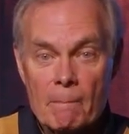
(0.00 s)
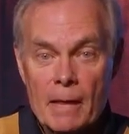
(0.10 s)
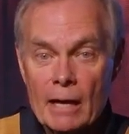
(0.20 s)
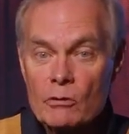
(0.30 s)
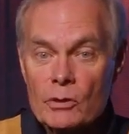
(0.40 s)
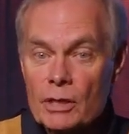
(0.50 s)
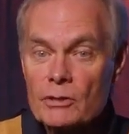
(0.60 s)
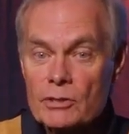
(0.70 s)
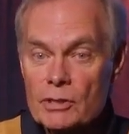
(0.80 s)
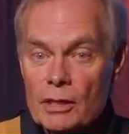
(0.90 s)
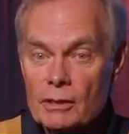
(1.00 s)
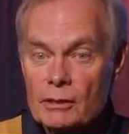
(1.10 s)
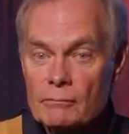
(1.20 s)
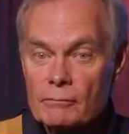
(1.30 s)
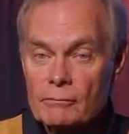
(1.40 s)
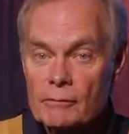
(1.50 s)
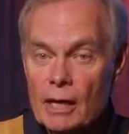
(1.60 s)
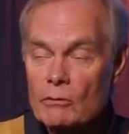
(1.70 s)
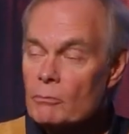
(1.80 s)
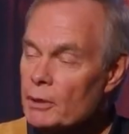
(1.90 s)
I don't get sick.
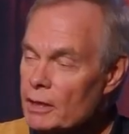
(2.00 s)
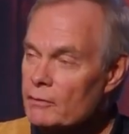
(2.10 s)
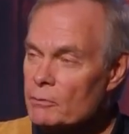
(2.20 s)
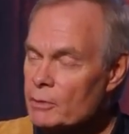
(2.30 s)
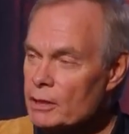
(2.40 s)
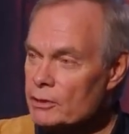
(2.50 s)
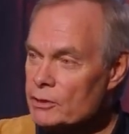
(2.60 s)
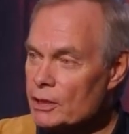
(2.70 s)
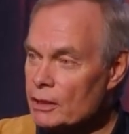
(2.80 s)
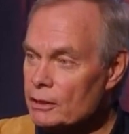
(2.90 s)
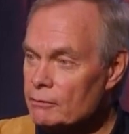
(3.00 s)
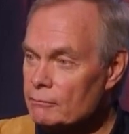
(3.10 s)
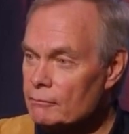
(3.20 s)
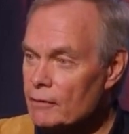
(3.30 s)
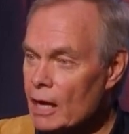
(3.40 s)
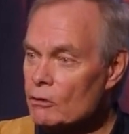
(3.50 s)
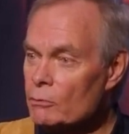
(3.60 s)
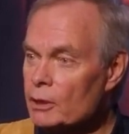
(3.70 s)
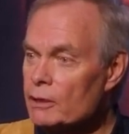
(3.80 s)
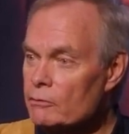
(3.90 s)
I don't believe in being sick. I
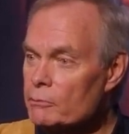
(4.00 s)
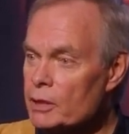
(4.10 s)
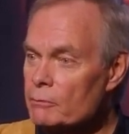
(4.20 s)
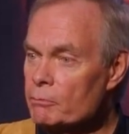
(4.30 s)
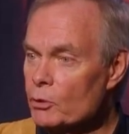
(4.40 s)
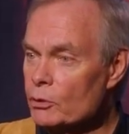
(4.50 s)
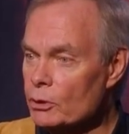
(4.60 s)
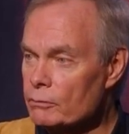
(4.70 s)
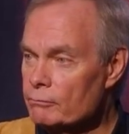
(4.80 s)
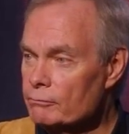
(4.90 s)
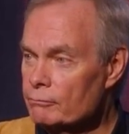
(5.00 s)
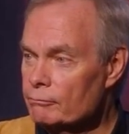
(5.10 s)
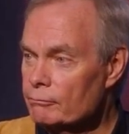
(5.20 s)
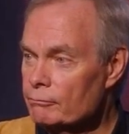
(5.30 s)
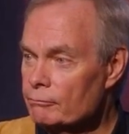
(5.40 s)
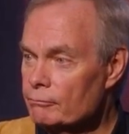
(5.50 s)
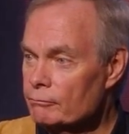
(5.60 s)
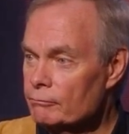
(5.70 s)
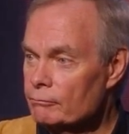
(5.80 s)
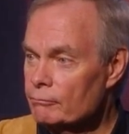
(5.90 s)
don't believe in being poor.
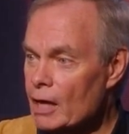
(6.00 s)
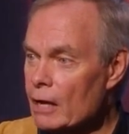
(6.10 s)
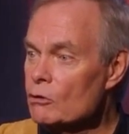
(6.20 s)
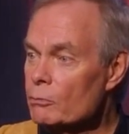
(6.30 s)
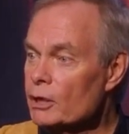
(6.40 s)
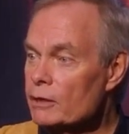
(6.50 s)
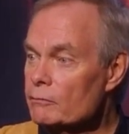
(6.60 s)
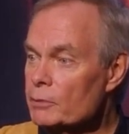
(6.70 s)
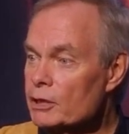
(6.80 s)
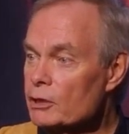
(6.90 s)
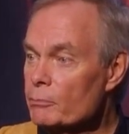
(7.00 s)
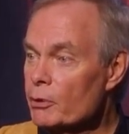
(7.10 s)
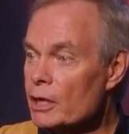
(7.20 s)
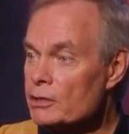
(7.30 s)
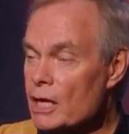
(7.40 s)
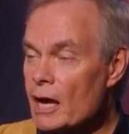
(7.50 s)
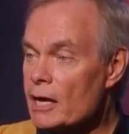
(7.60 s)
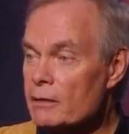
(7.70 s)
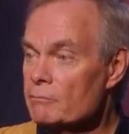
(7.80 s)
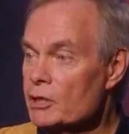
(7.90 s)
I don't believe in being depressed. I
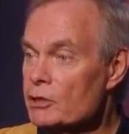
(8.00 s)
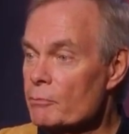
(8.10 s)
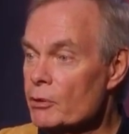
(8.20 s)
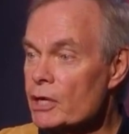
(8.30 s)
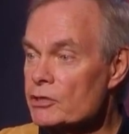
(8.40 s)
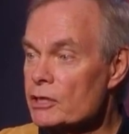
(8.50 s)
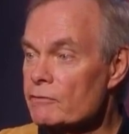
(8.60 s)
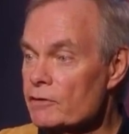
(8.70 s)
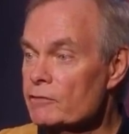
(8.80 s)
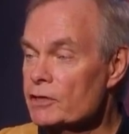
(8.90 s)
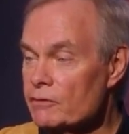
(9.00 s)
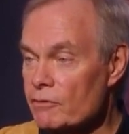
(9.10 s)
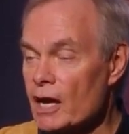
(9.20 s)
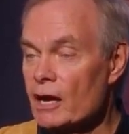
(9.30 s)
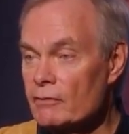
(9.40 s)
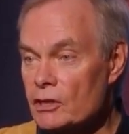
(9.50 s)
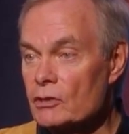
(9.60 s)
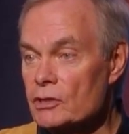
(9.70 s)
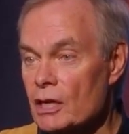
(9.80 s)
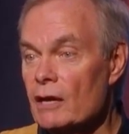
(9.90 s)
hadn't been depressed in 55
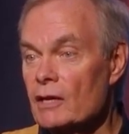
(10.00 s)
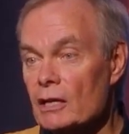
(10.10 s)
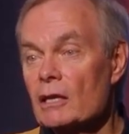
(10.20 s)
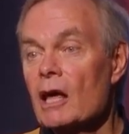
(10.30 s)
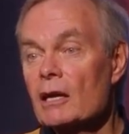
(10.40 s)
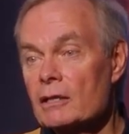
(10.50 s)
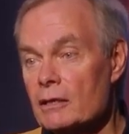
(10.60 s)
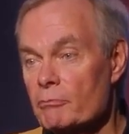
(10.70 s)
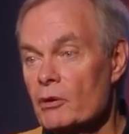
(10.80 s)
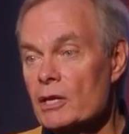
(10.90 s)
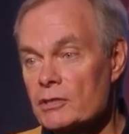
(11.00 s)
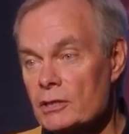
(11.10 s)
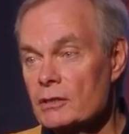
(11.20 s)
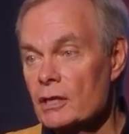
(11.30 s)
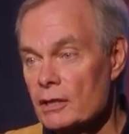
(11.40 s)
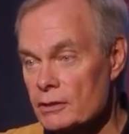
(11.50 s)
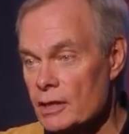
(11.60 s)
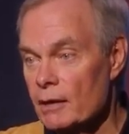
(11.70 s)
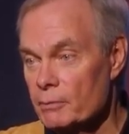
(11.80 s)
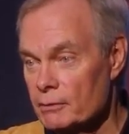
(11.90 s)
years, and I've had a lot of depressing things
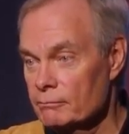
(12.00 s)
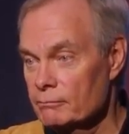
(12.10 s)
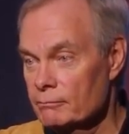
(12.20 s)
happen.